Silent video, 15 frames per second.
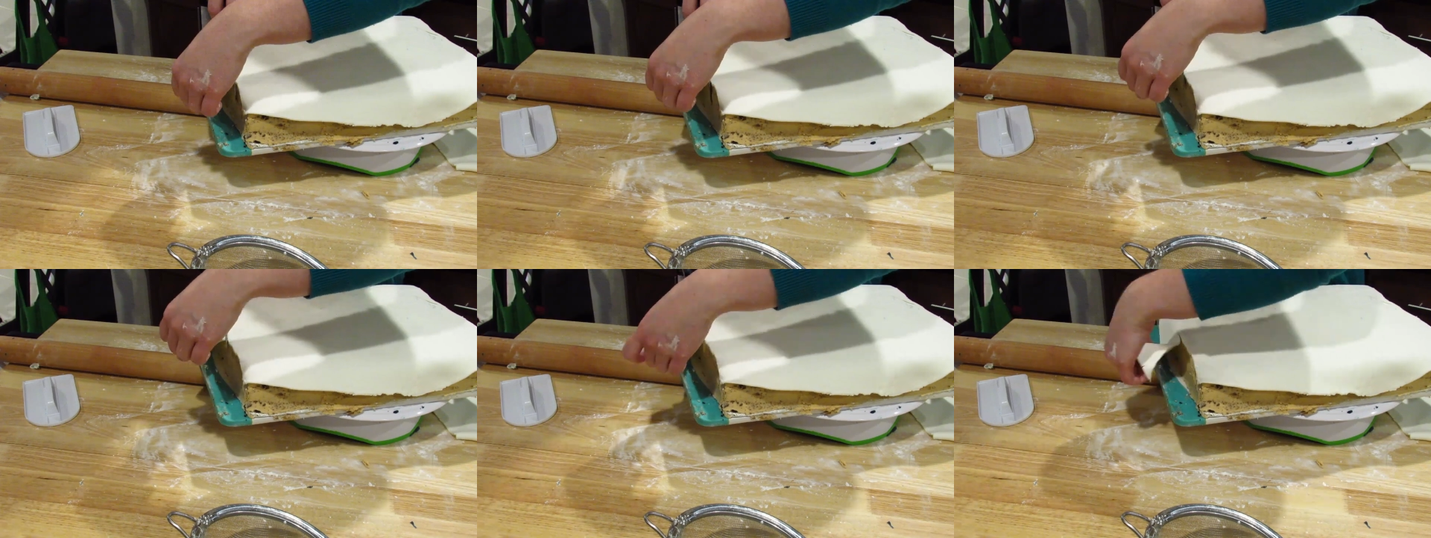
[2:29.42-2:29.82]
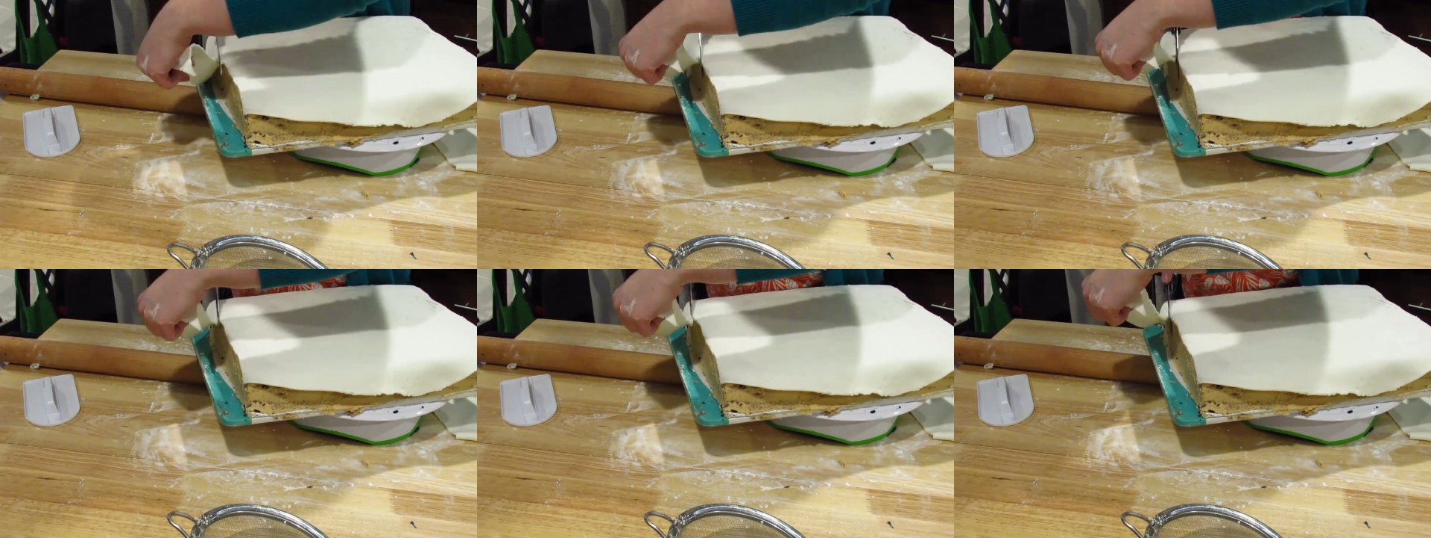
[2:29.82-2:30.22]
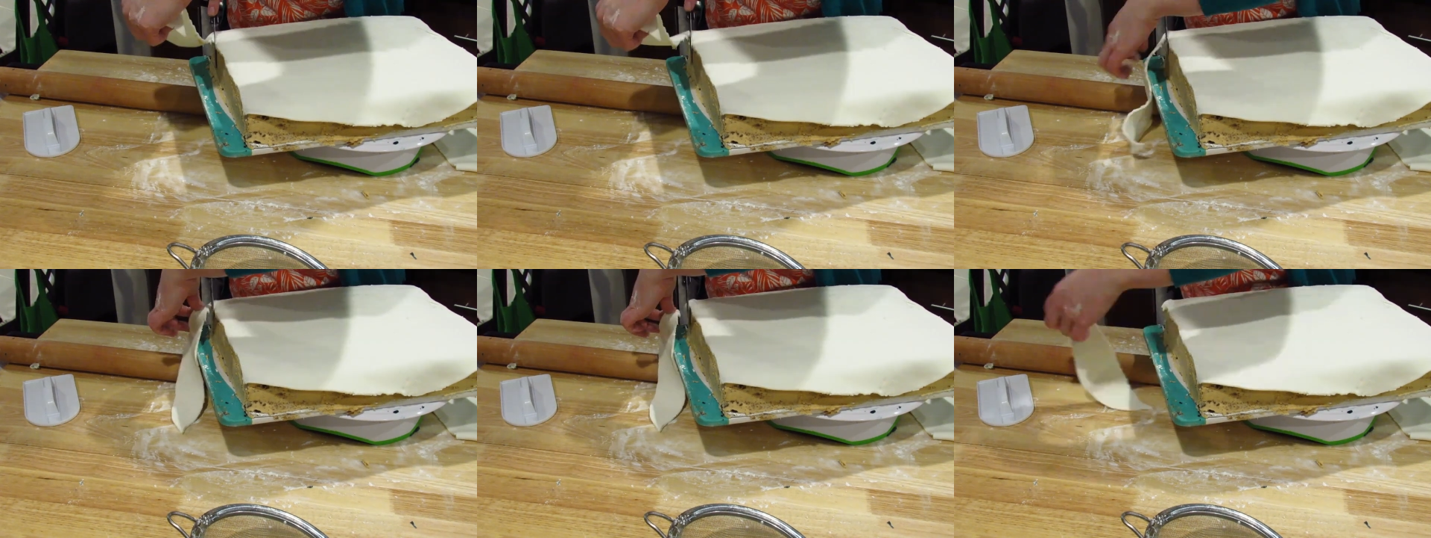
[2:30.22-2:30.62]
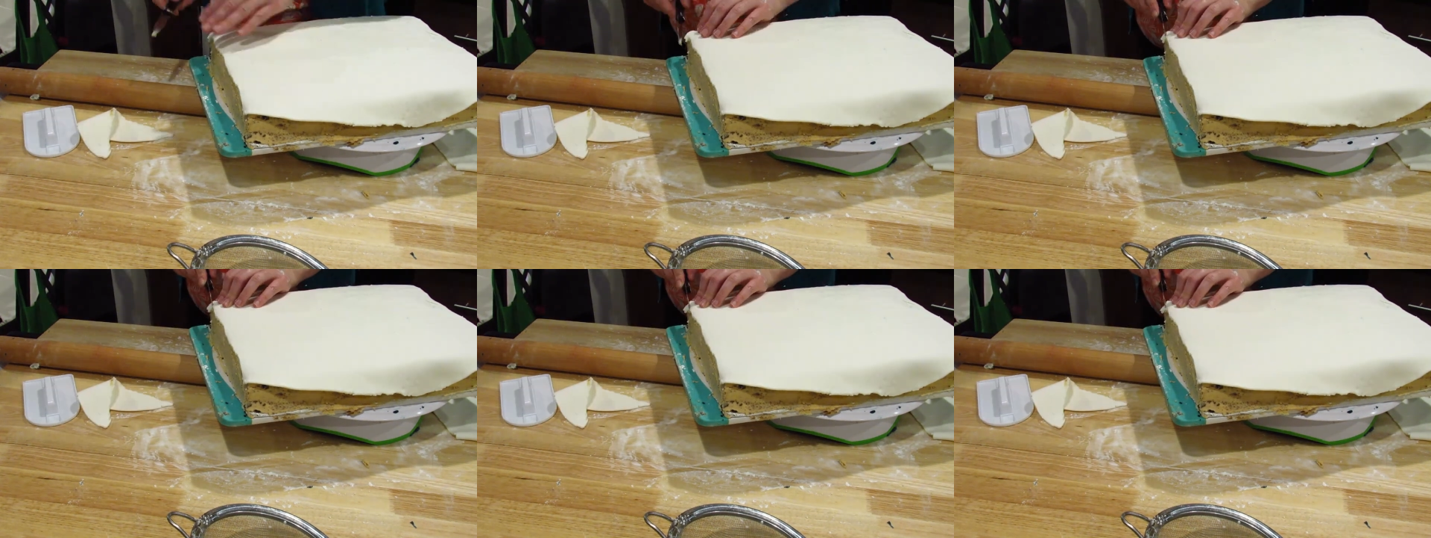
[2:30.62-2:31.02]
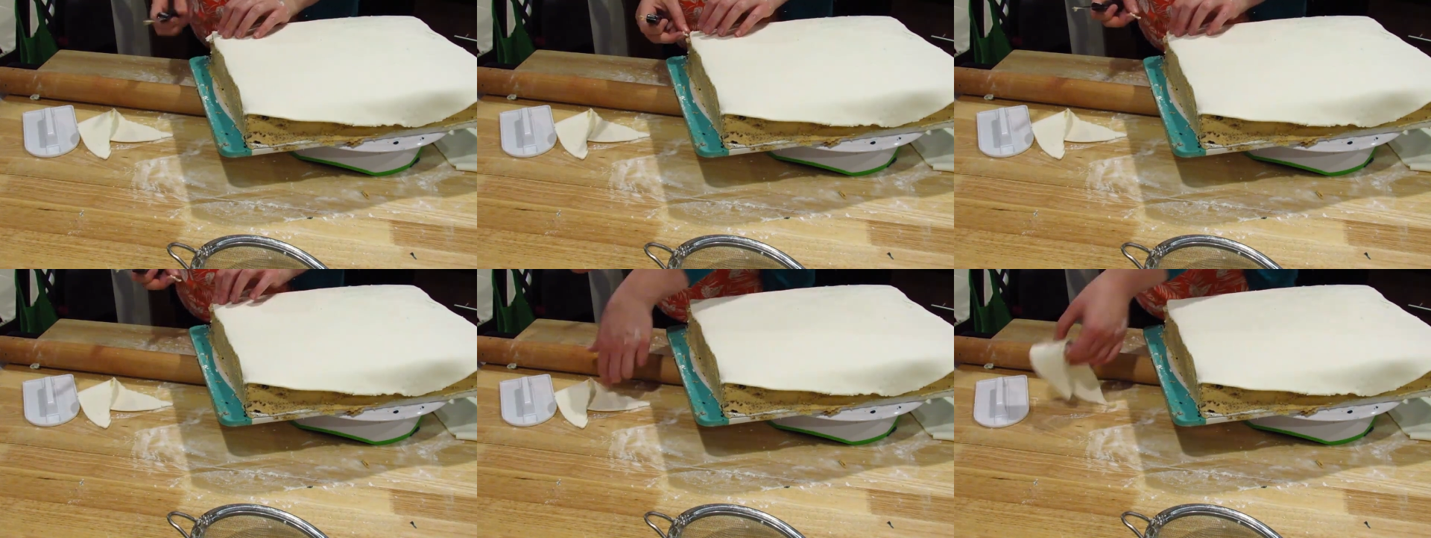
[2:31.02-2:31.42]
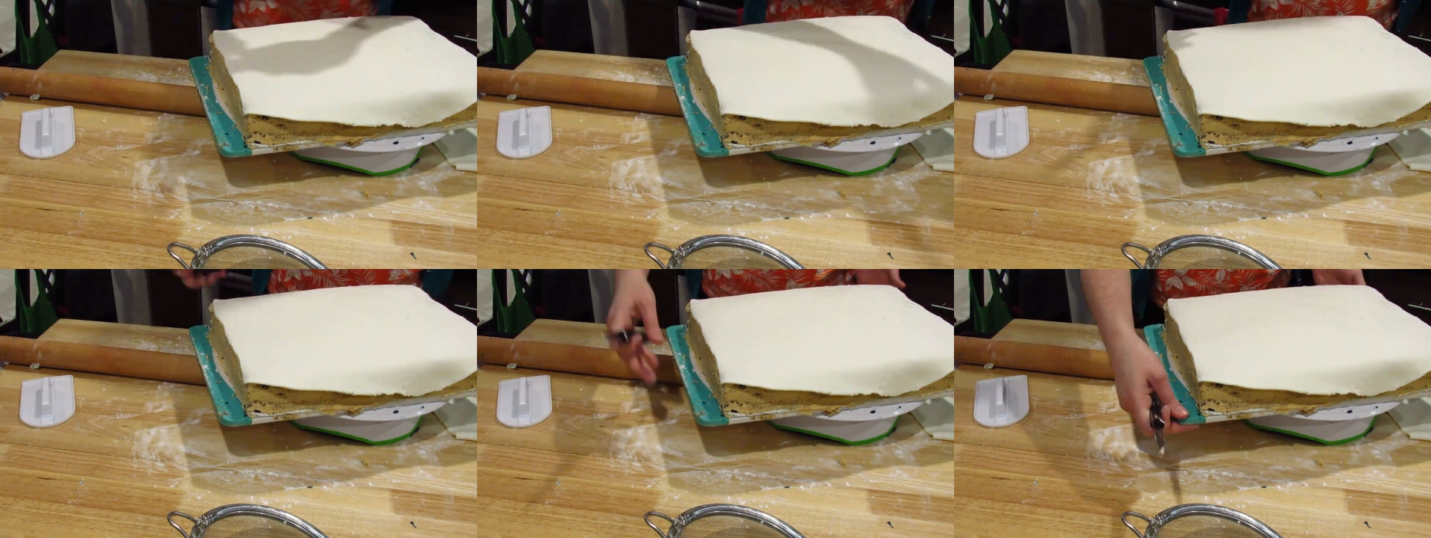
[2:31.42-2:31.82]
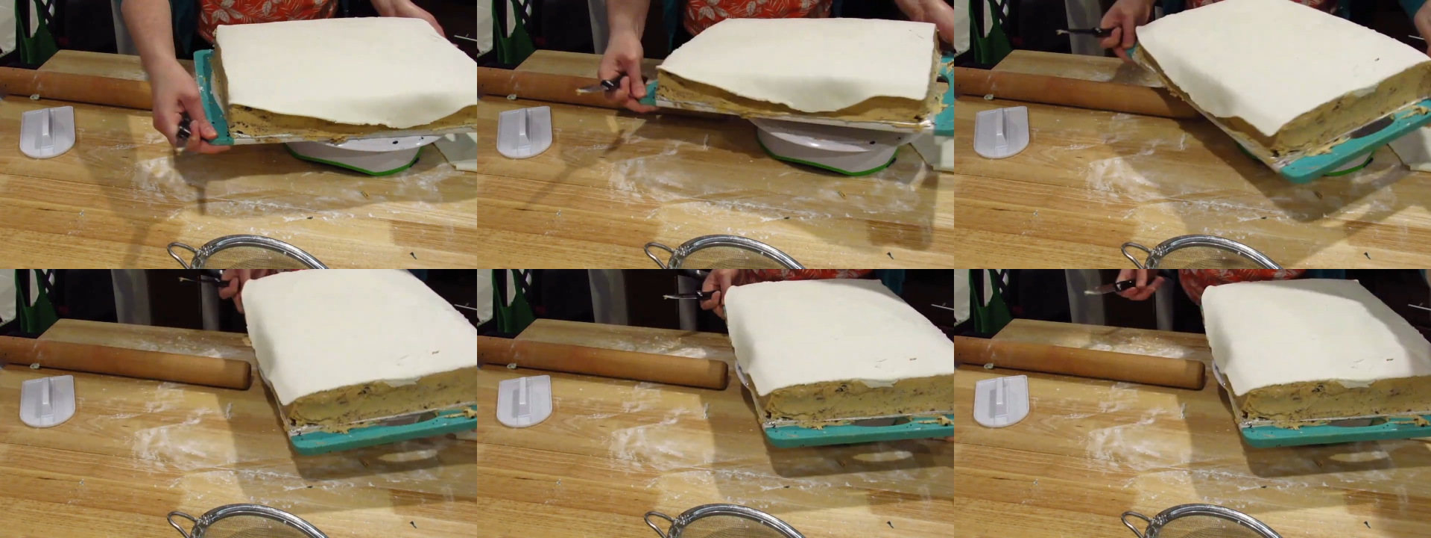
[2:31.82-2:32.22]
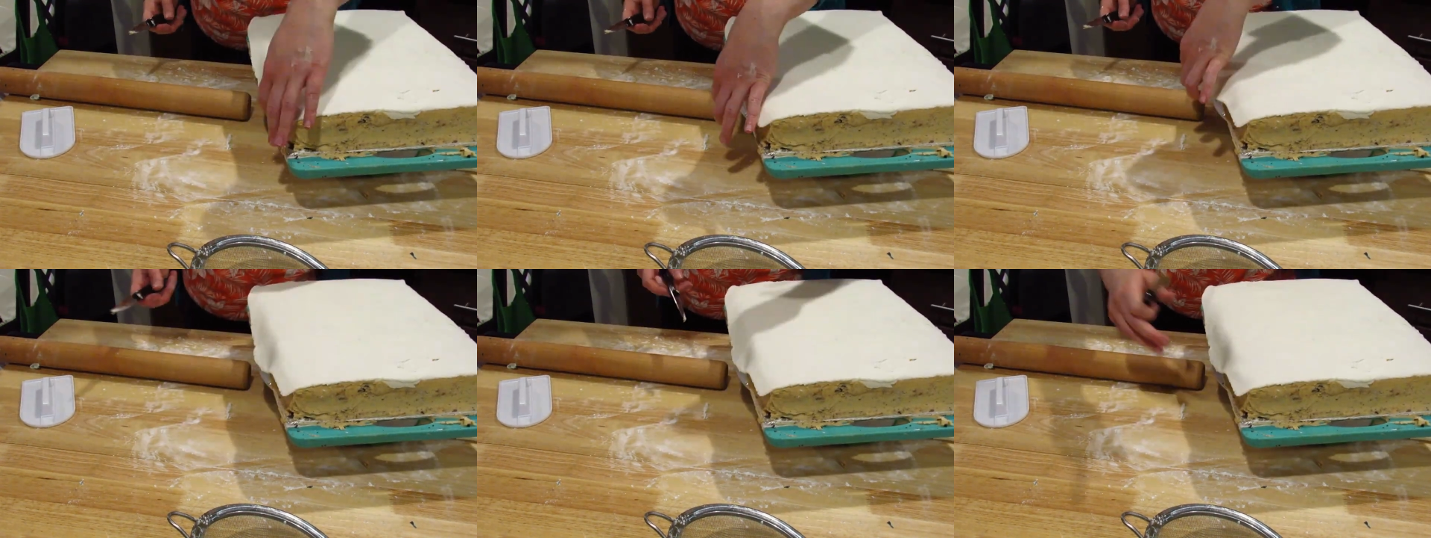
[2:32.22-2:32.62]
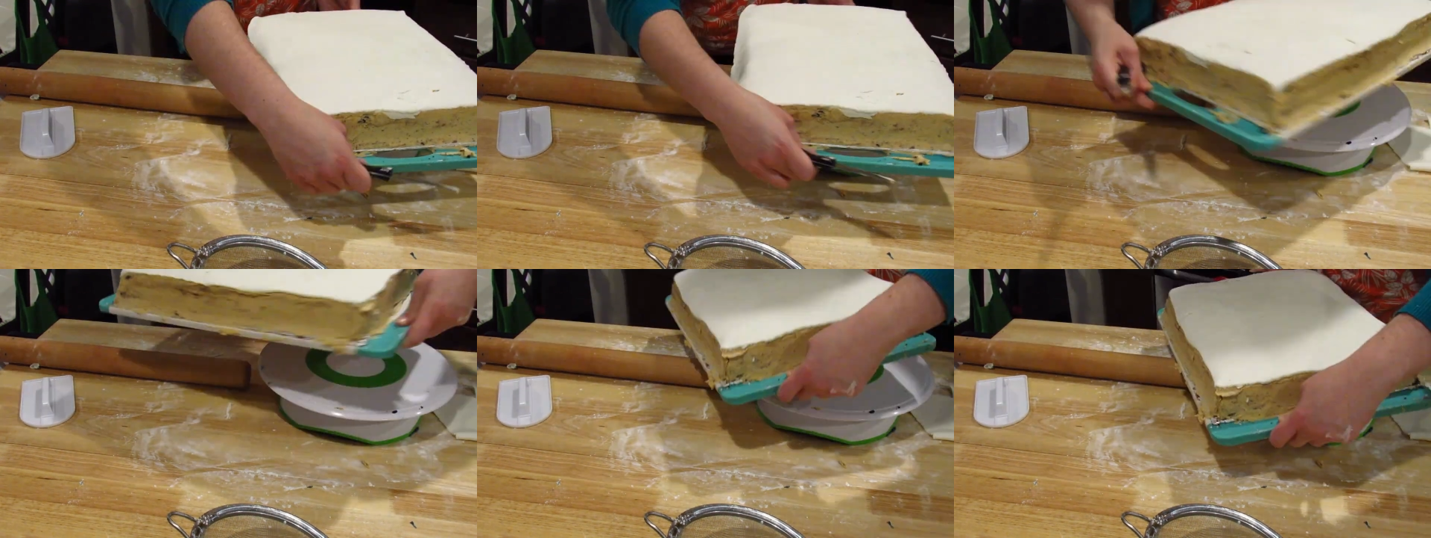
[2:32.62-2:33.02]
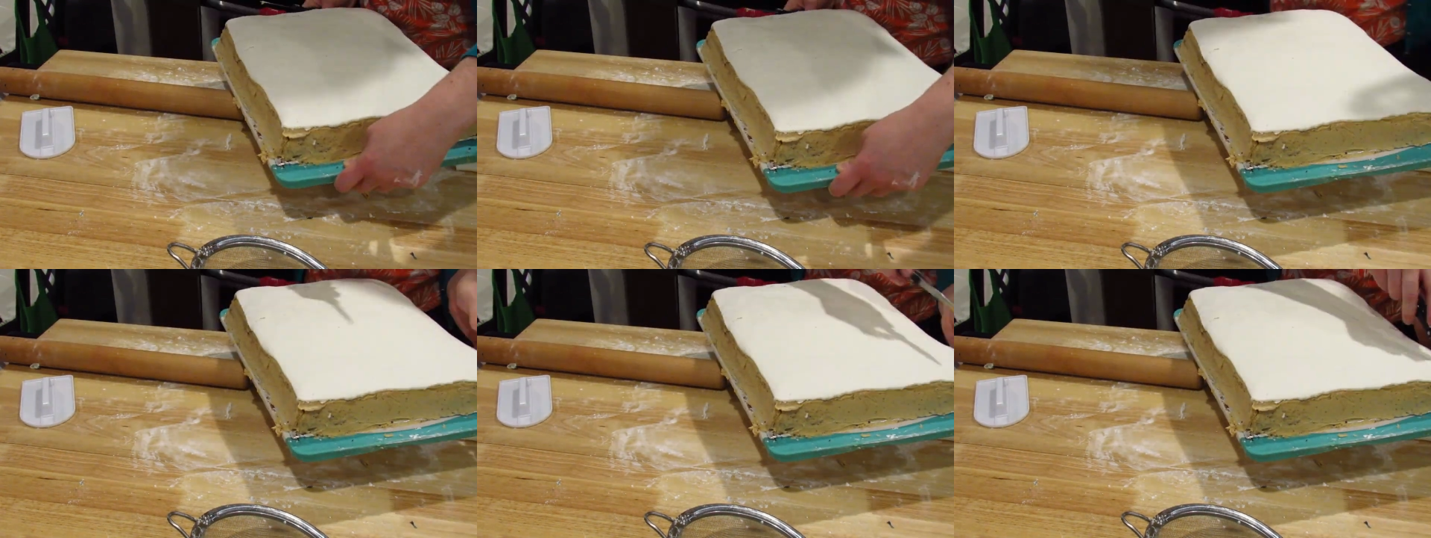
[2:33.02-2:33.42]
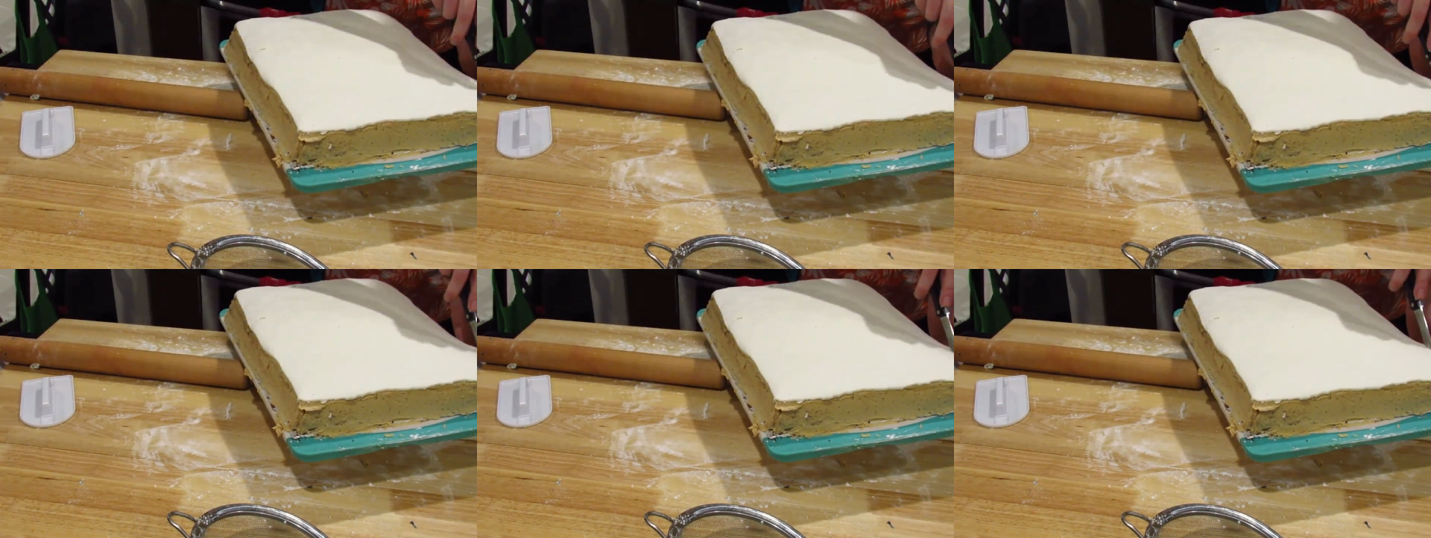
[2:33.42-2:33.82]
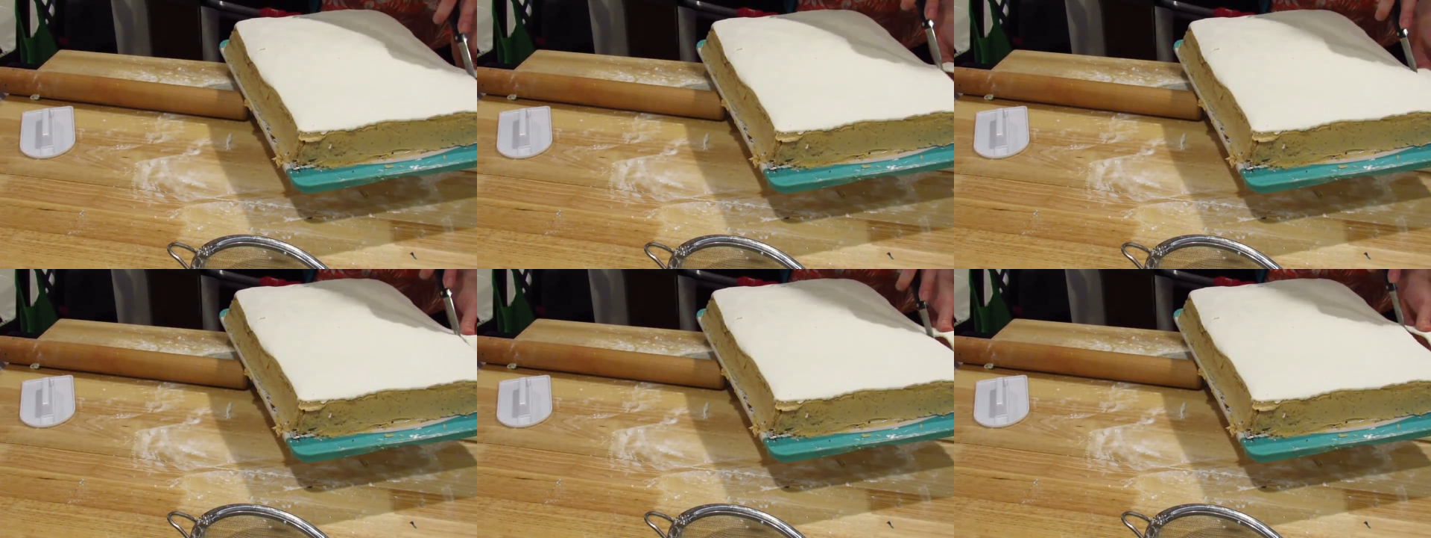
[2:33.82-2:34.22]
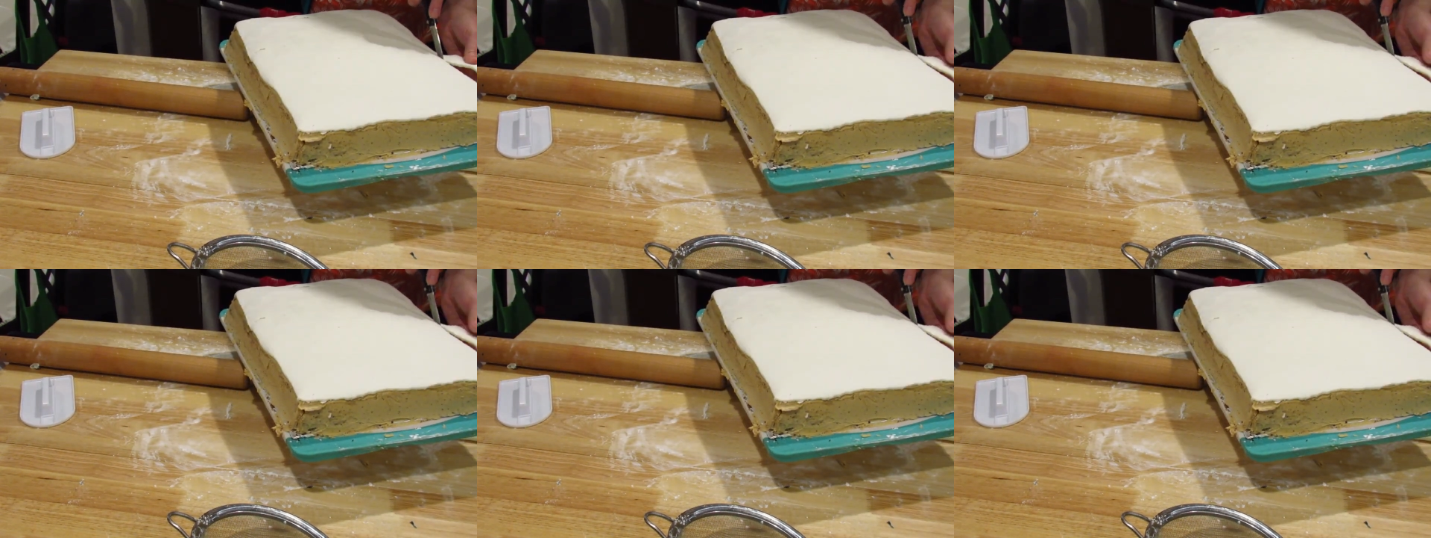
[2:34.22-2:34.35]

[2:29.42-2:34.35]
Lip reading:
Nobody's mouth can be seen.